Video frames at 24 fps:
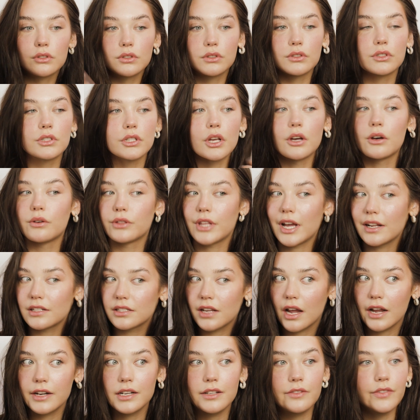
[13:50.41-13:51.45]
So that's
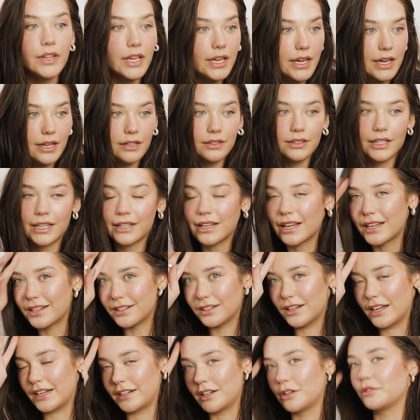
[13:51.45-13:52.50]
kind of it. Like
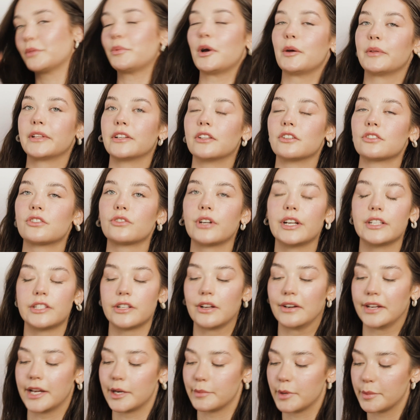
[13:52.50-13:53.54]
I know it probably looks crazy
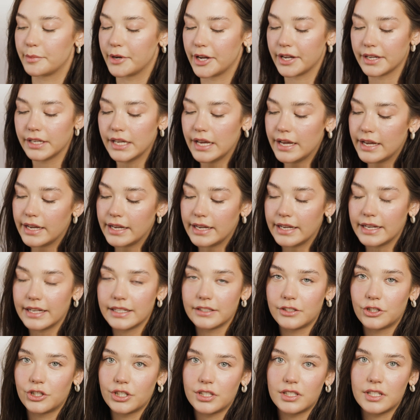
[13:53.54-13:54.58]
on camera, but
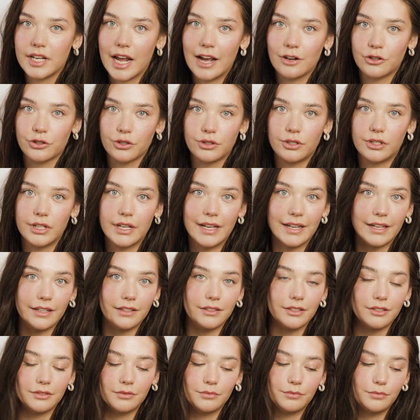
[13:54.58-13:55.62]
it's just natural
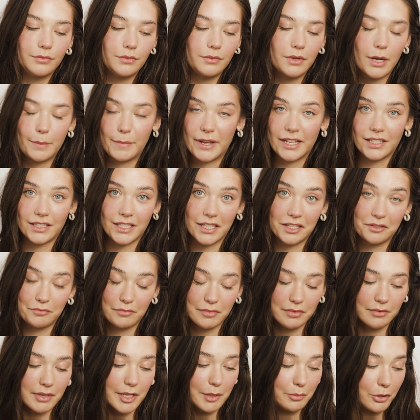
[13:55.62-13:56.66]
and amazing
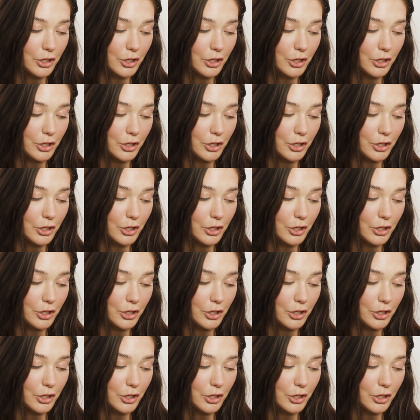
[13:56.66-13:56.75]
in